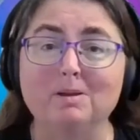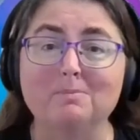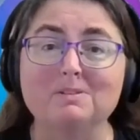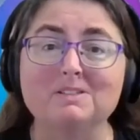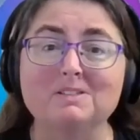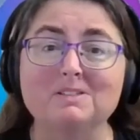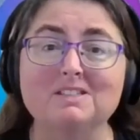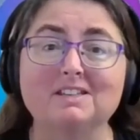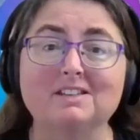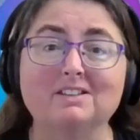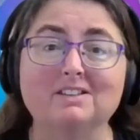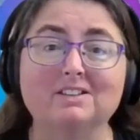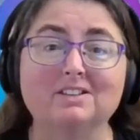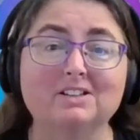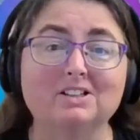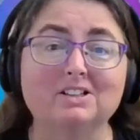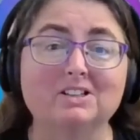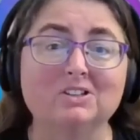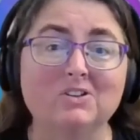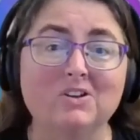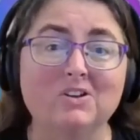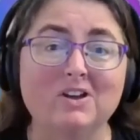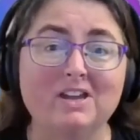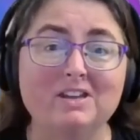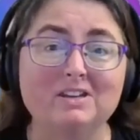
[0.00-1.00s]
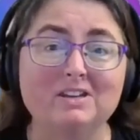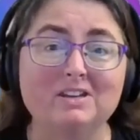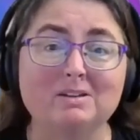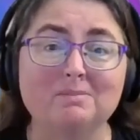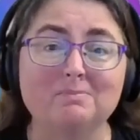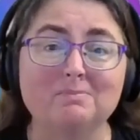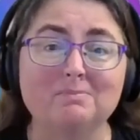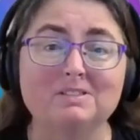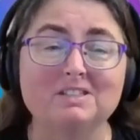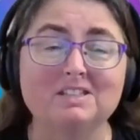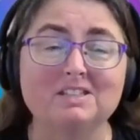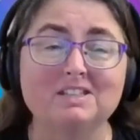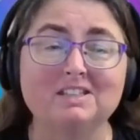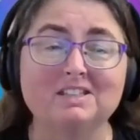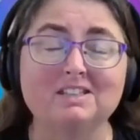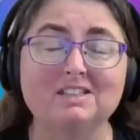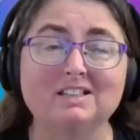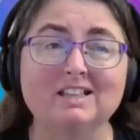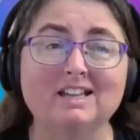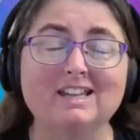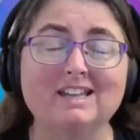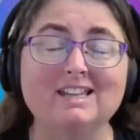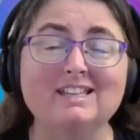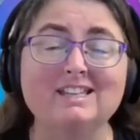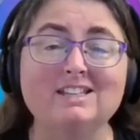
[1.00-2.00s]
a particular client, a
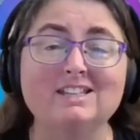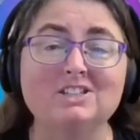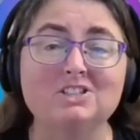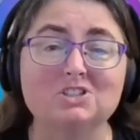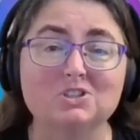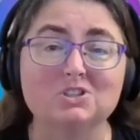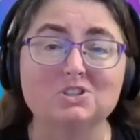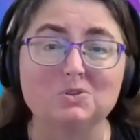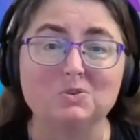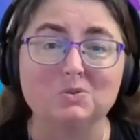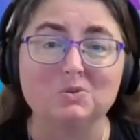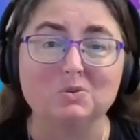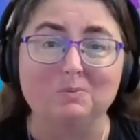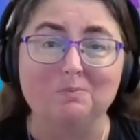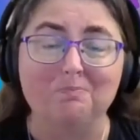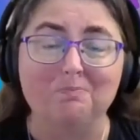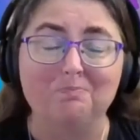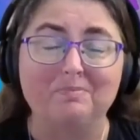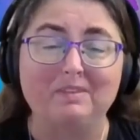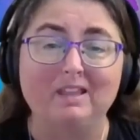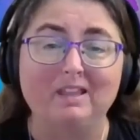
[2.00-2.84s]
particular issue?